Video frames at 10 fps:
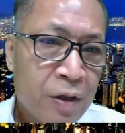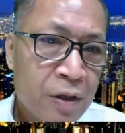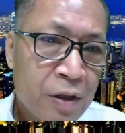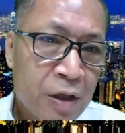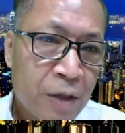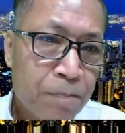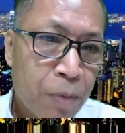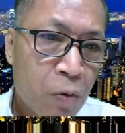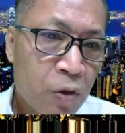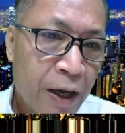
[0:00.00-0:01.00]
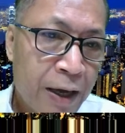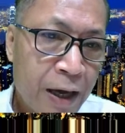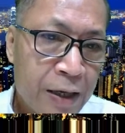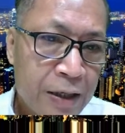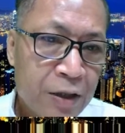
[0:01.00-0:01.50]
It blows the air
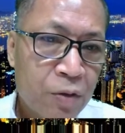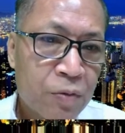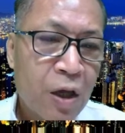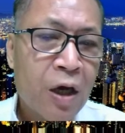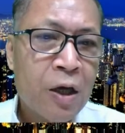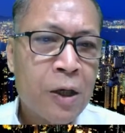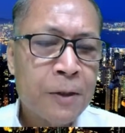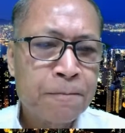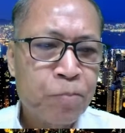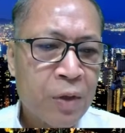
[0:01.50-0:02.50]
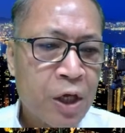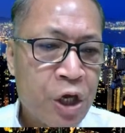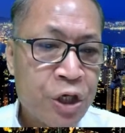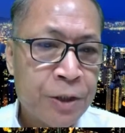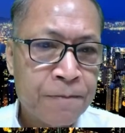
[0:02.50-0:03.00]
into the
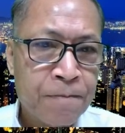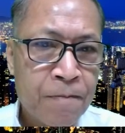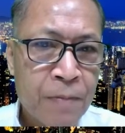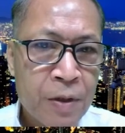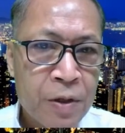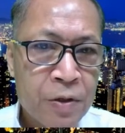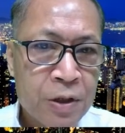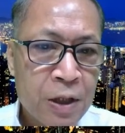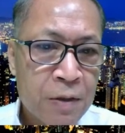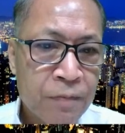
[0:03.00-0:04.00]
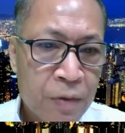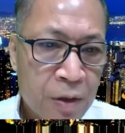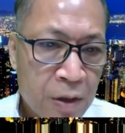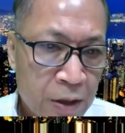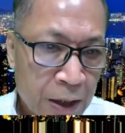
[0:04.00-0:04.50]
kitchen. You see,
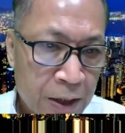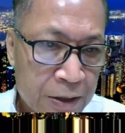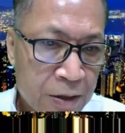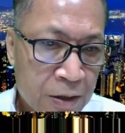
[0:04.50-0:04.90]
like this.